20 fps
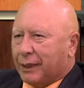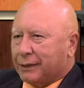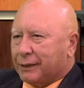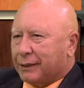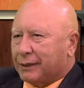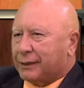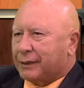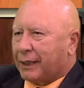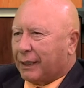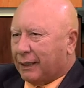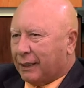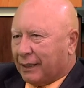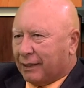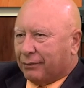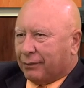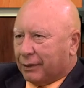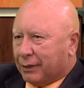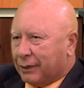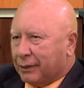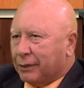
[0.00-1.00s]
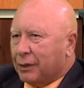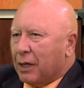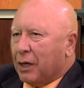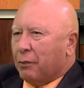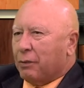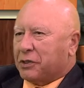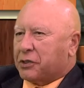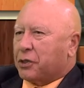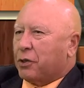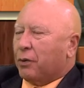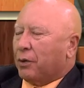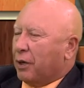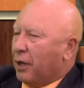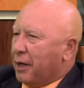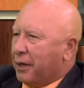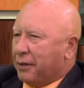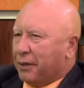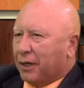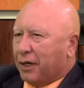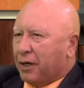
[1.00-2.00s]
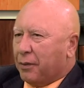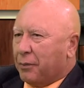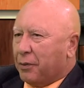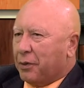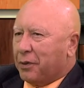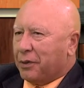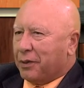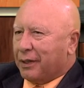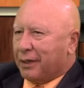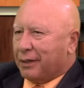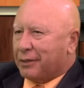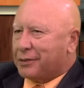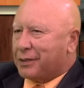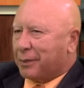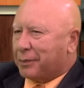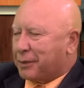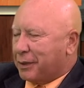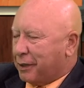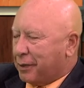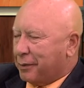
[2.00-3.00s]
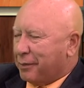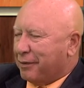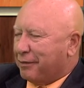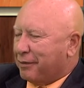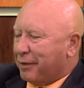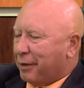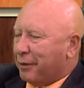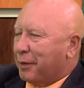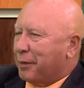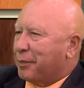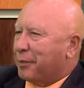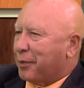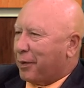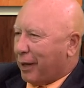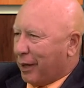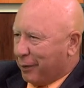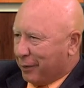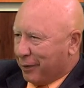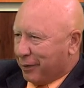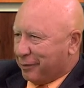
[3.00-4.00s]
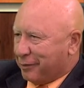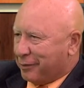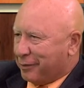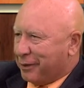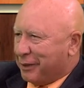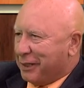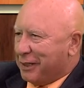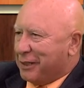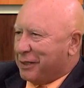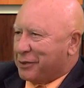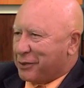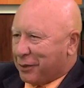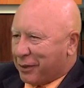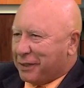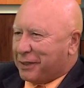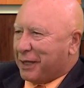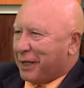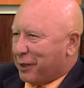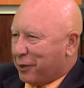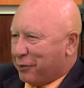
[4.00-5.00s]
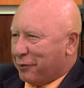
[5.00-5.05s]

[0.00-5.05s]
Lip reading: the state level and what's going on in the community, and something to be very proud of. So I thank you